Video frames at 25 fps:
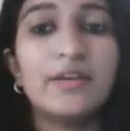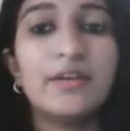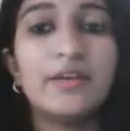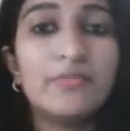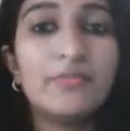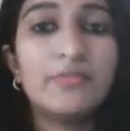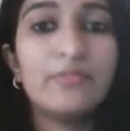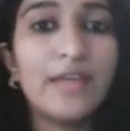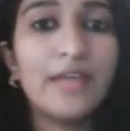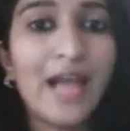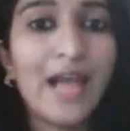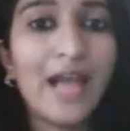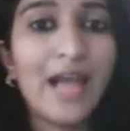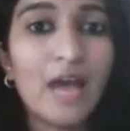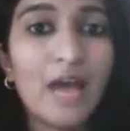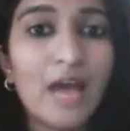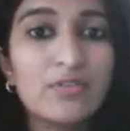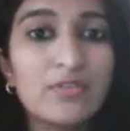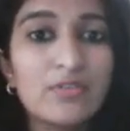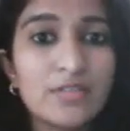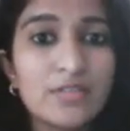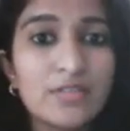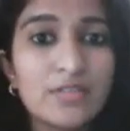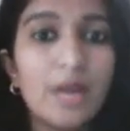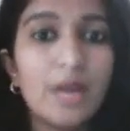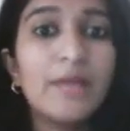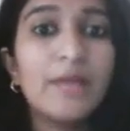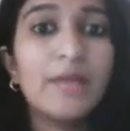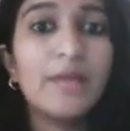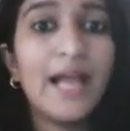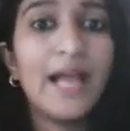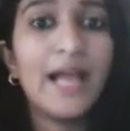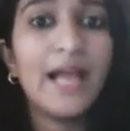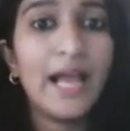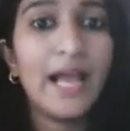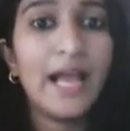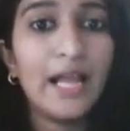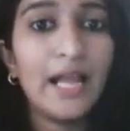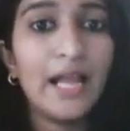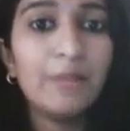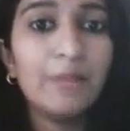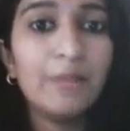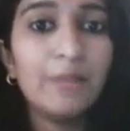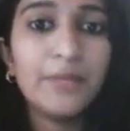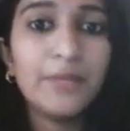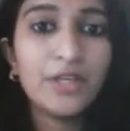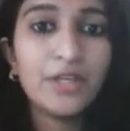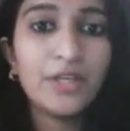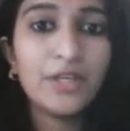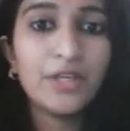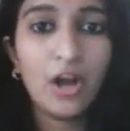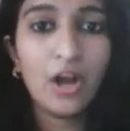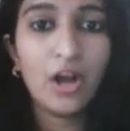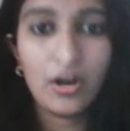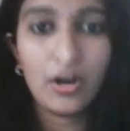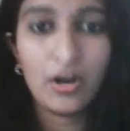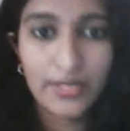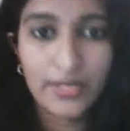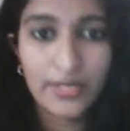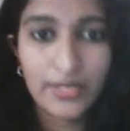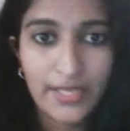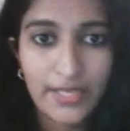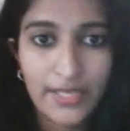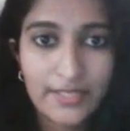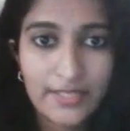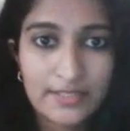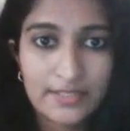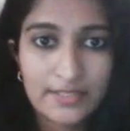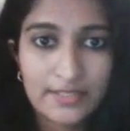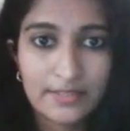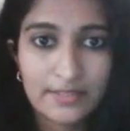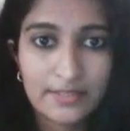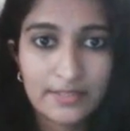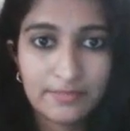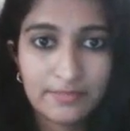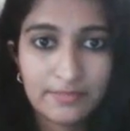we have some helping organs.